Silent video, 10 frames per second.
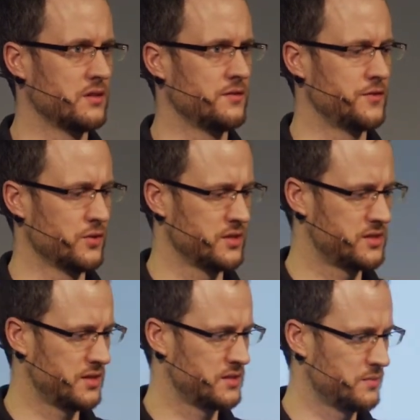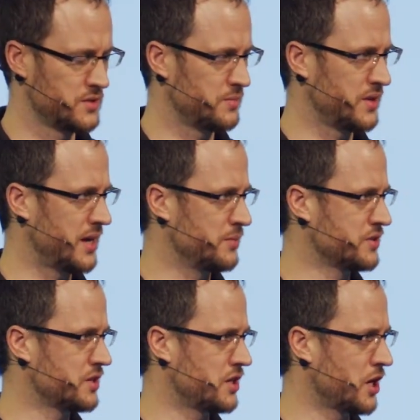for the system to be able
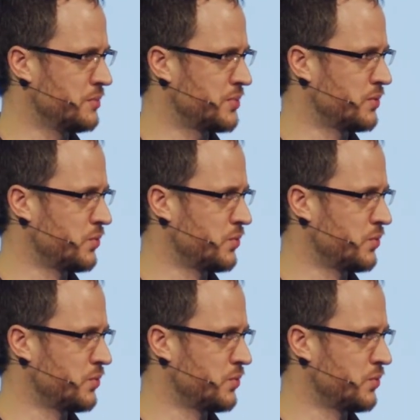to cope